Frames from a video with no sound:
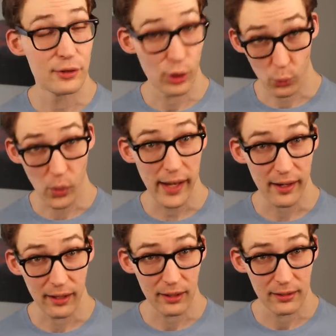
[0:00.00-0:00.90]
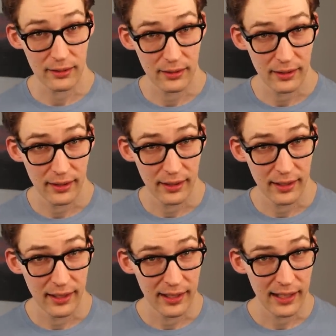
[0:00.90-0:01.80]
to where?
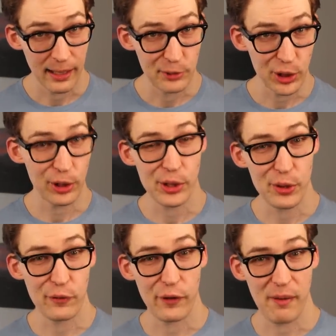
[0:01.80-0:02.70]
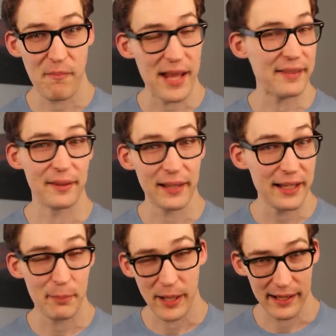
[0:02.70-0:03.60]
I'm sure you've made the
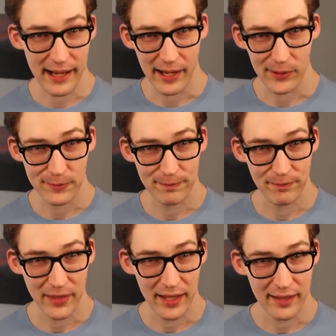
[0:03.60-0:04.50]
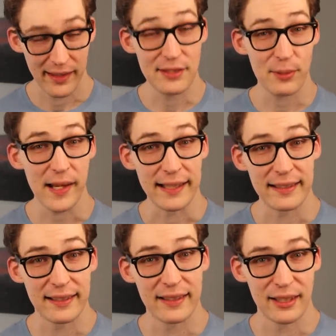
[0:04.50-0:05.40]
link by now. That's
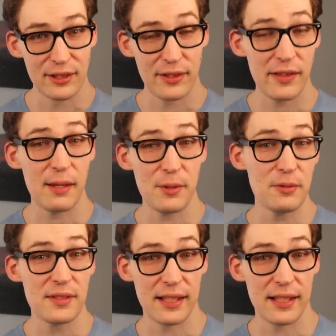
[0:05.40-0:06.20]
right to the immune